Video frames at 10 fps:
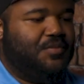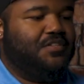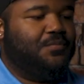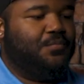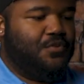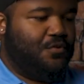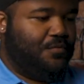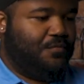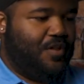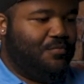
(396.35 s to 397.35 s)
because when you
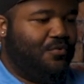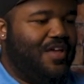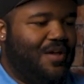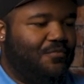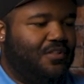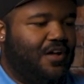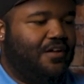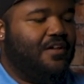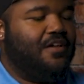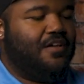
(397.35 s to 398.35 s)
enable camera
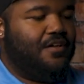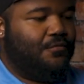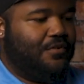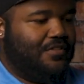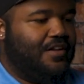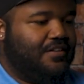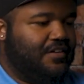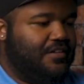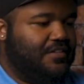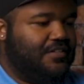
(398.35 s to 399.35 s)
lock, what that
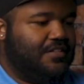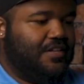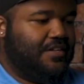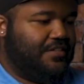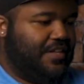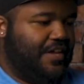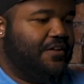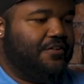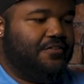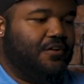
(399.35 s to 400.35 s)
does is take
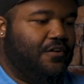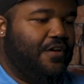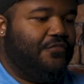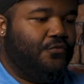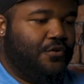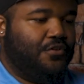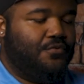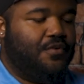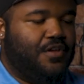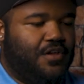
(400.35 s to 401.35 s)
care of all that for you
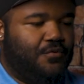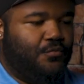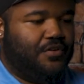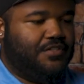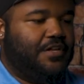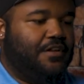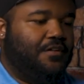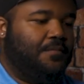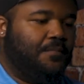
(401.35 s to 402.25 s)
in one setting.